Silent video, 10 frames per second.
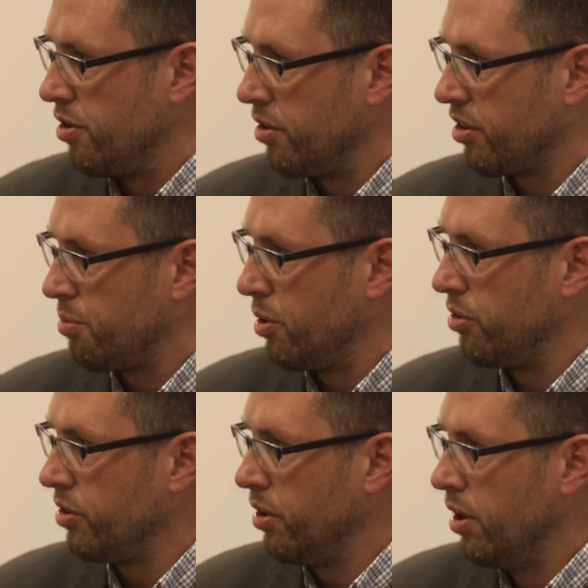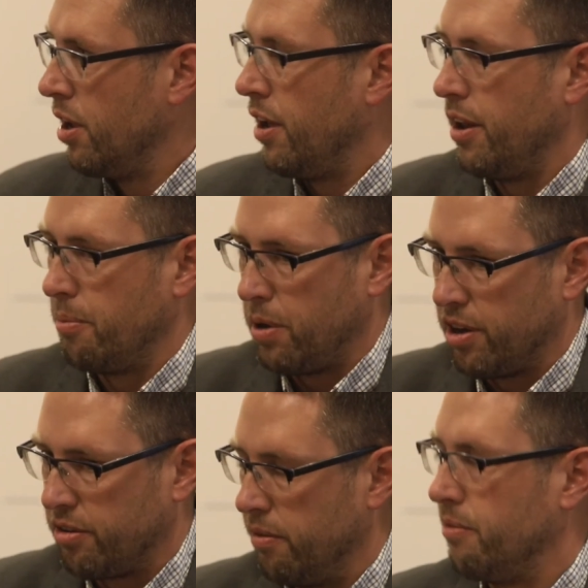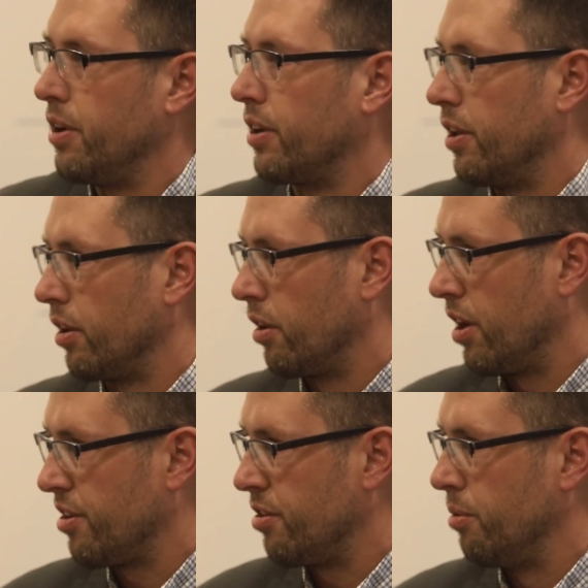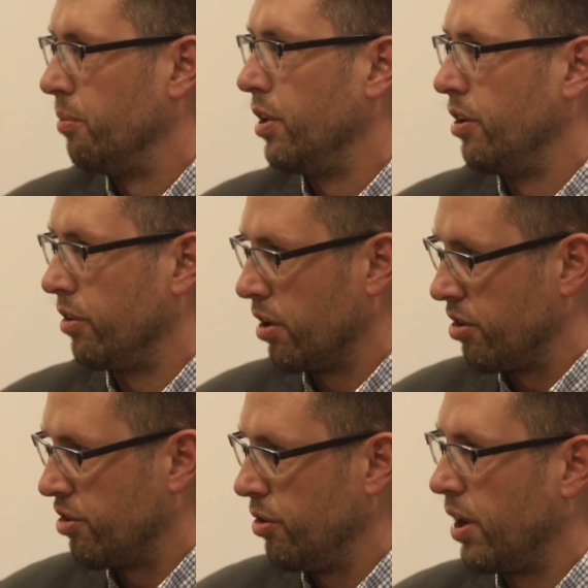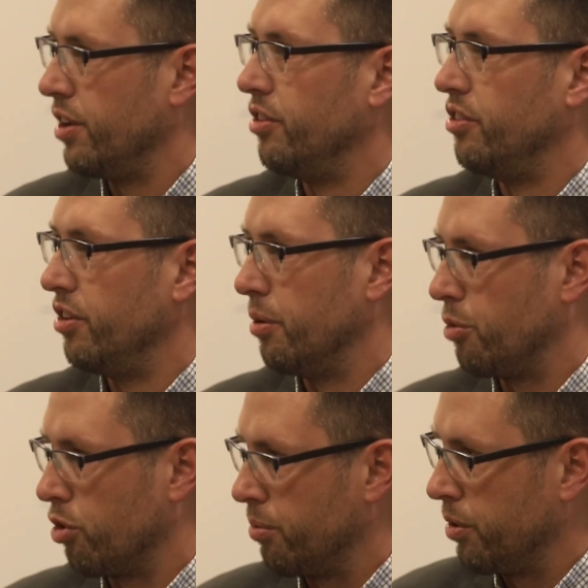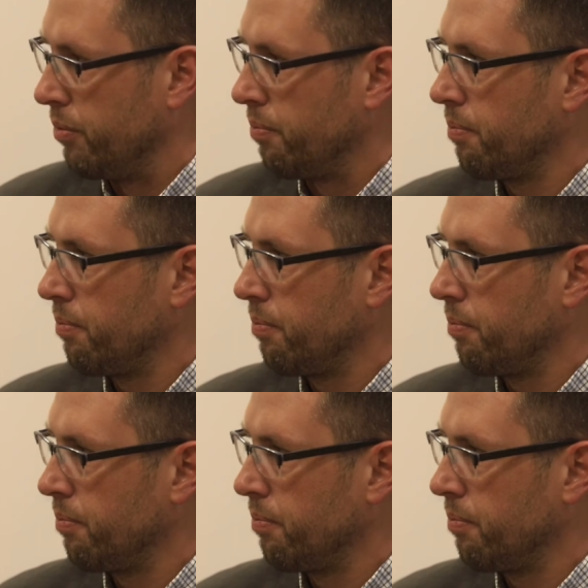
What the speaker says: utero exposure and a positive effect on the colostrum in regards to IgG absorption.